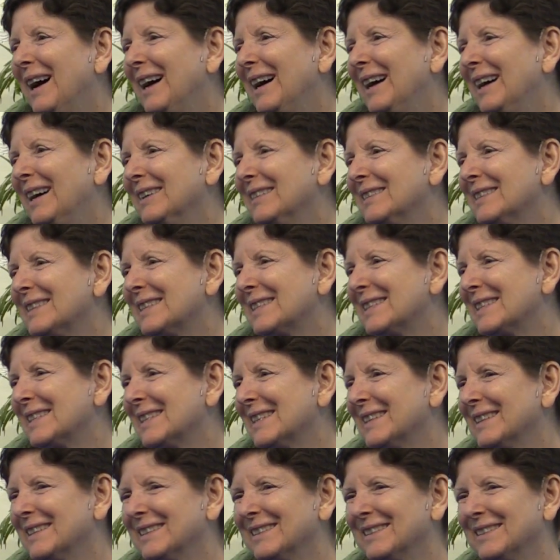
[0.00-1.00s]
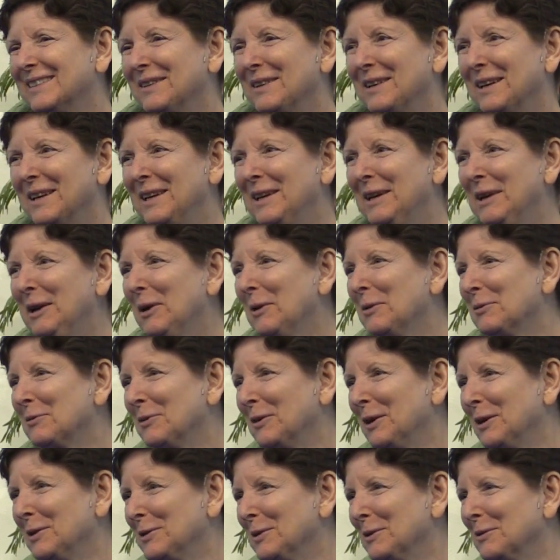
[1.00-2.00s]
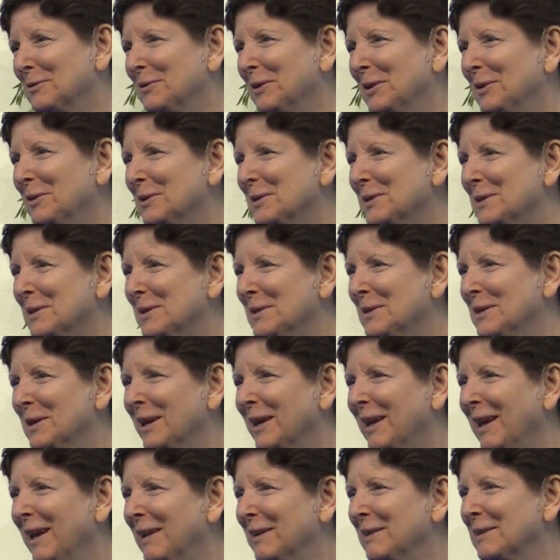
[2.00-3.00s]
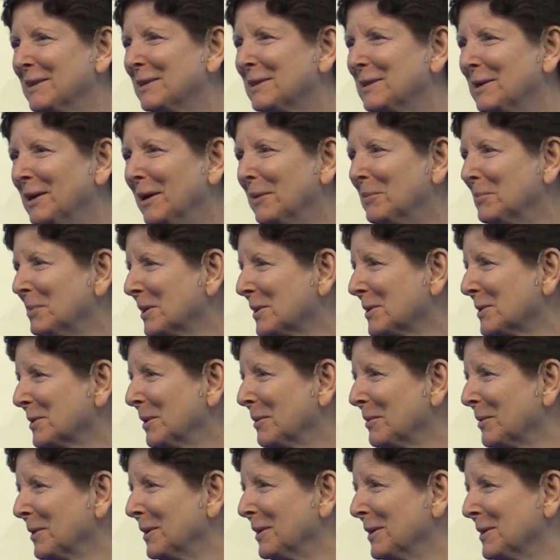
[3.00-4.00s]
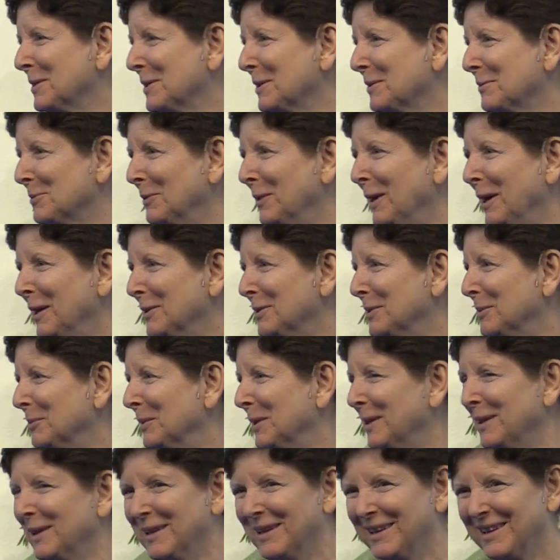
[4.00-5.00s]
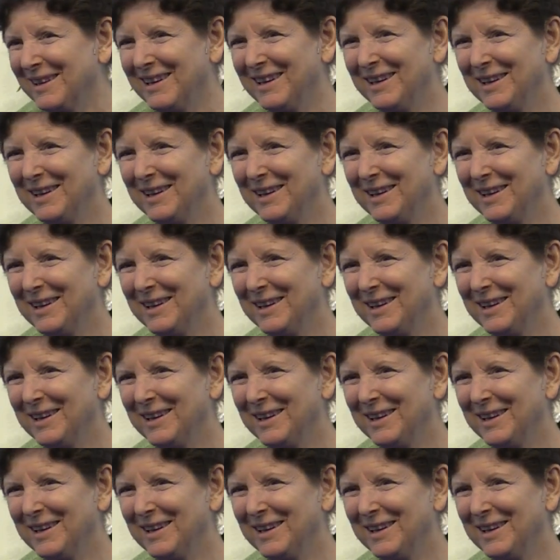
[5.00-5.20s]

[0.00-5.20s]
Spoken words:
I was, ego, friend or foe is a gigantic topic, so I'm going to just randomly